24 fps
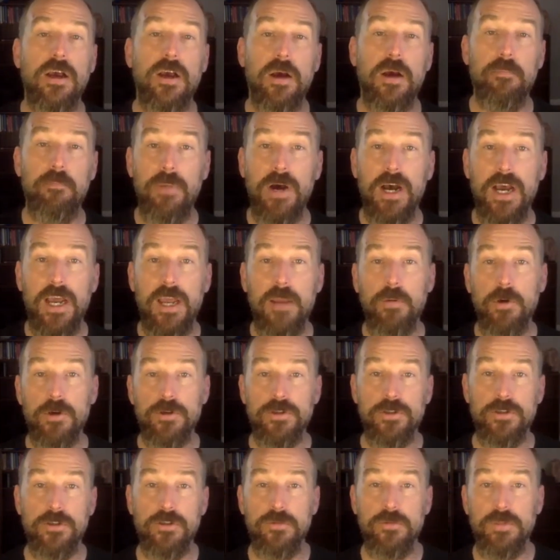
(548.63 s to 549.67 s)
My
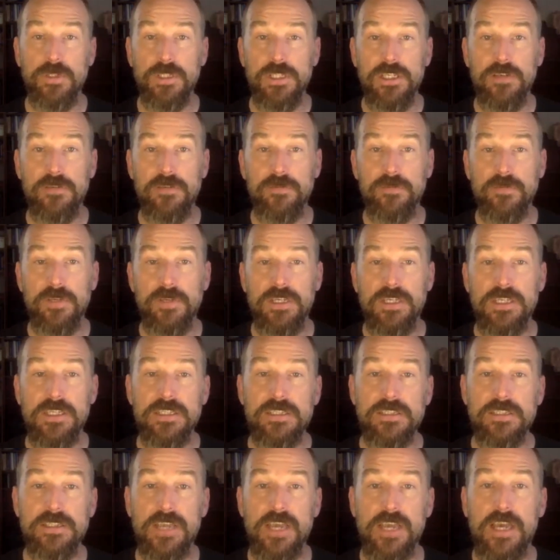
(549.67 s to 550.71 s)
personal belief is
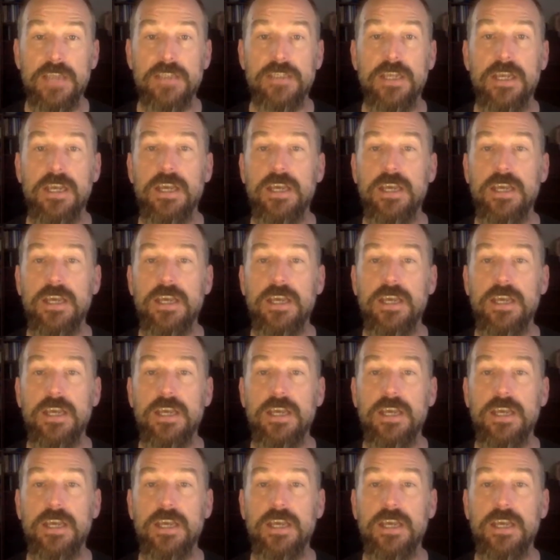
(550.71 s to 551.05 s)
that